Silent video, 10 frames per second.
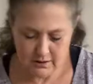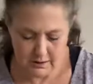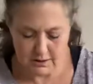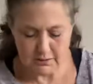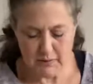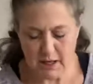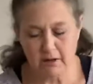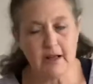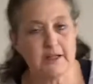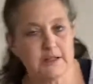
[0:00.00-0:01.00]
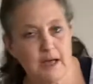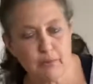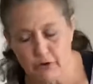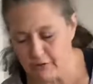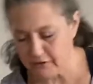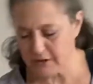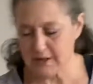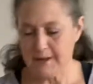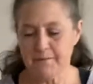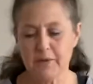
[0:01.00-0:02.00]
Doesn't matter that it's not perfect.
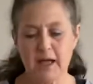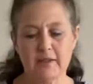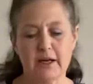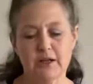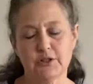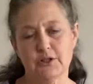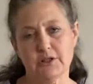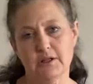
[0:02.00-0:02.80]
And then I took